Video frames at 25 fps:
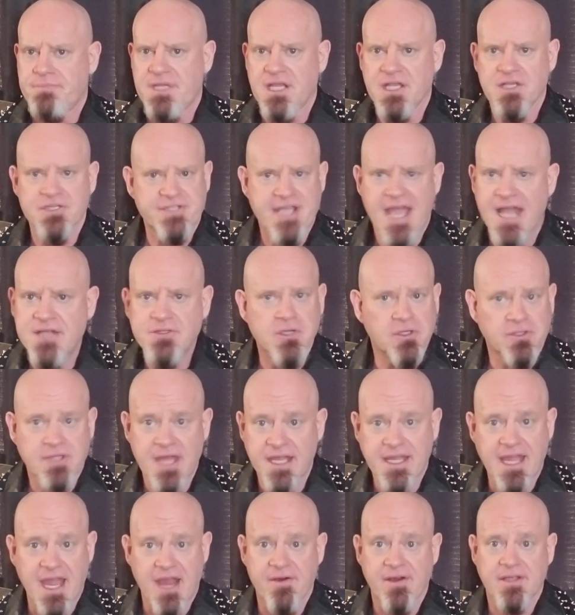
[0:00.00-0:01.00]
Stan took
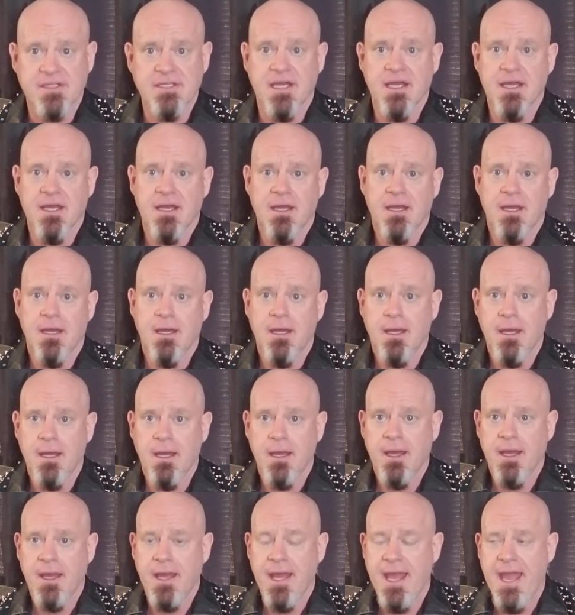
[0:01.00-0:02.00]
that character
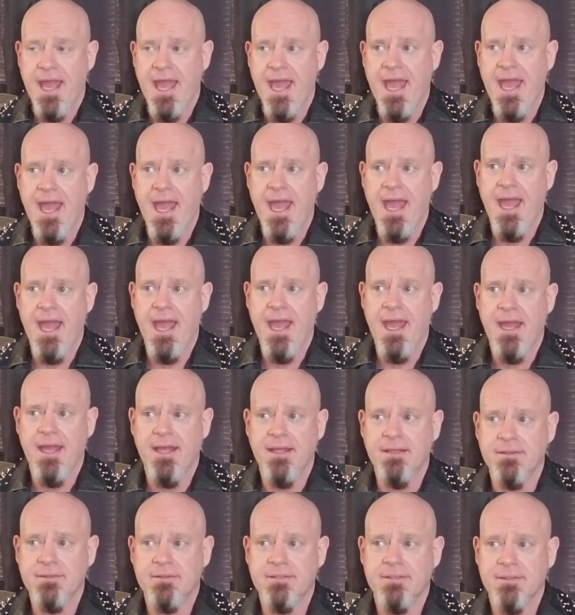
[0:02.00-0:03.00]

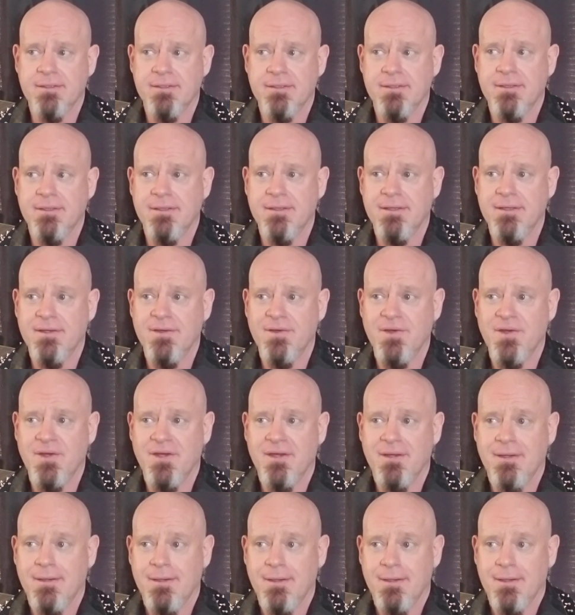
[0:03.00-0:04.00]
and
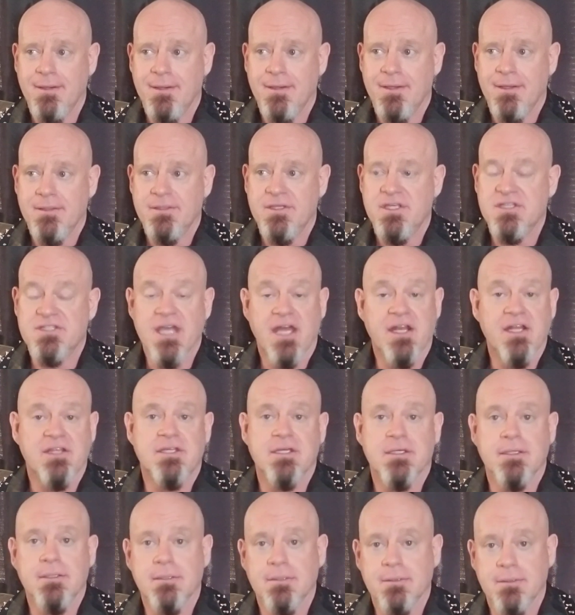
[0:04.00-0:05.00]
decided
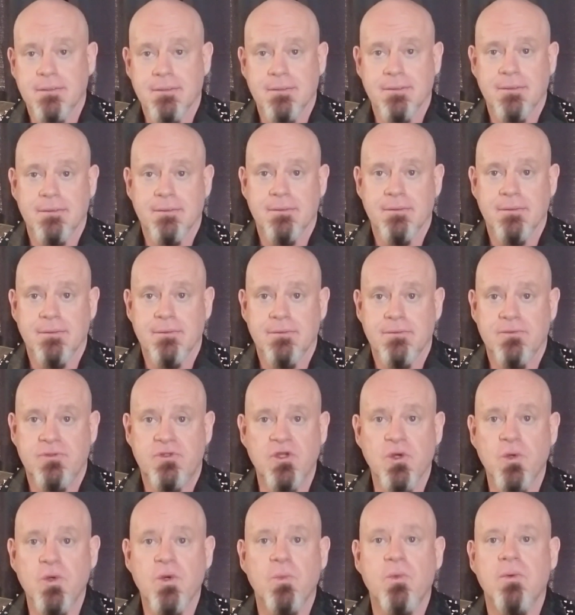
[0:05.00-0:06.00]
to
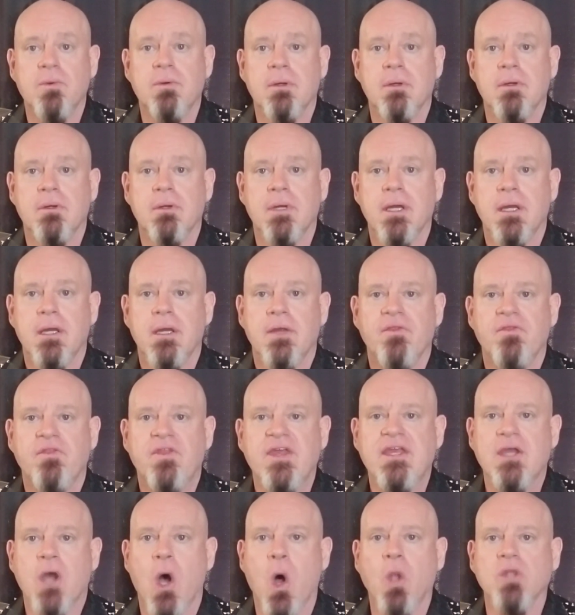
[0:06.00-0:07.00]
do
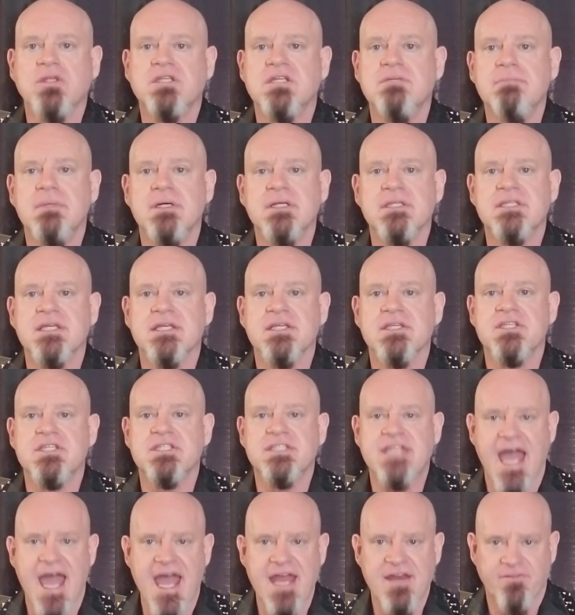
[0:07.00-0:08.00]
the ultimate
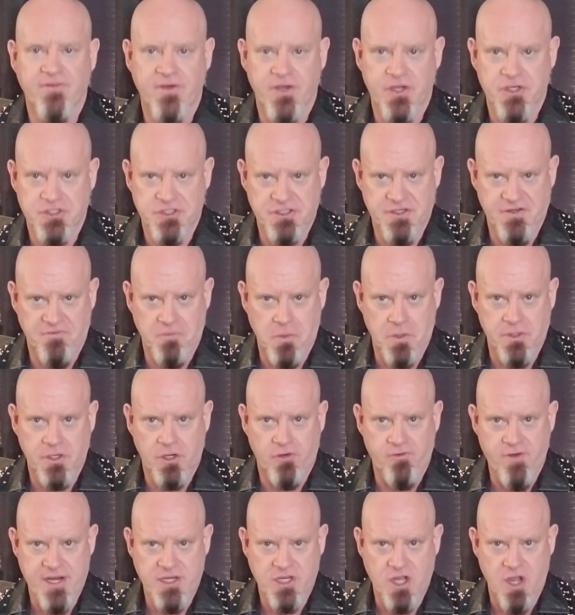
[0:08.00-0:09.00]
Stan version of what the
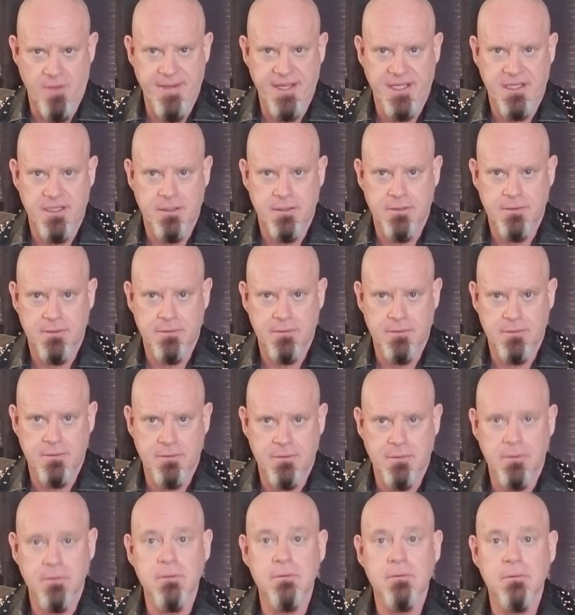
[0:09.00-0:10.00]
great comic
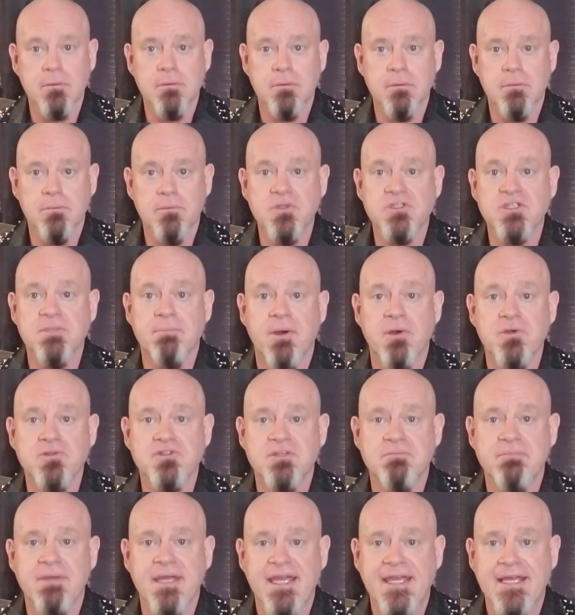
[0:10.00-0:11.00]
was supposed
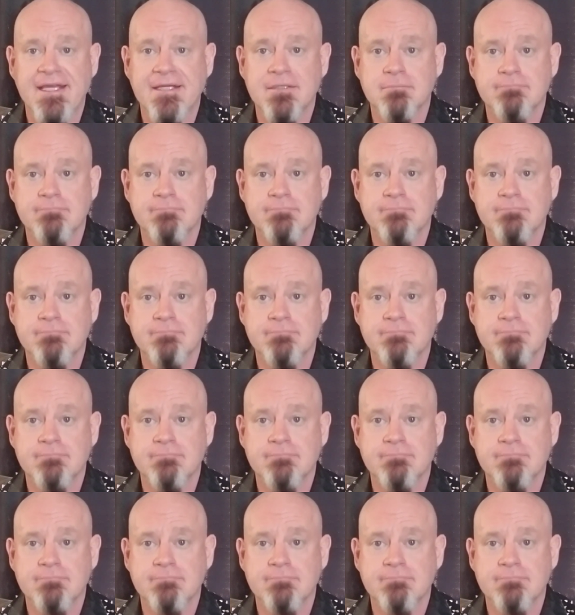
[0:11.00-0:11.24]
to be.